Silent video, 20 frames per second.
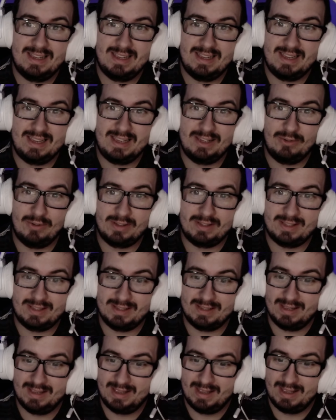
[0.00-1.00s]
he got
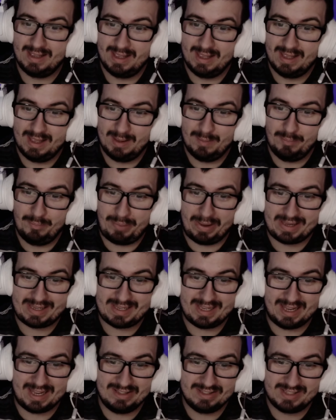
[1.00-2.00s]

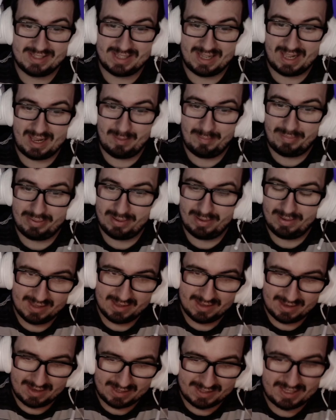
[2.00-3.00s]
backhand slap,
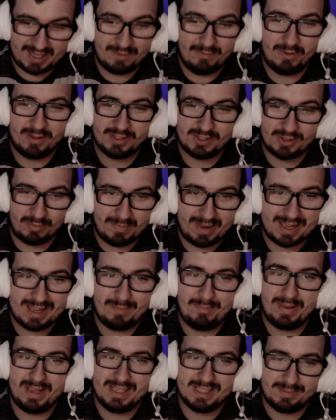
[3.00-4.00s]
and he wants to
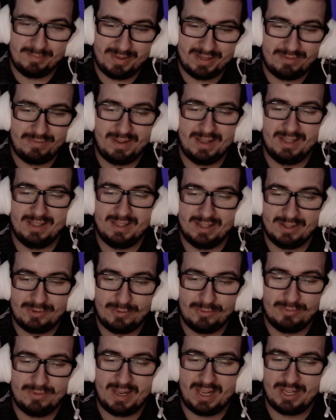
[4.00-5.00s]
make peace between the
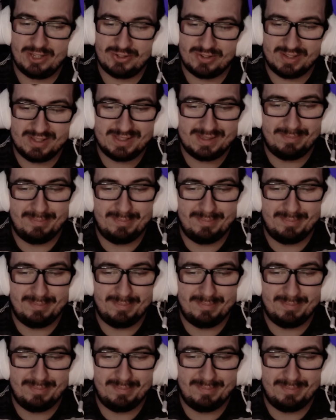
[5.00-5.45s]
two nations,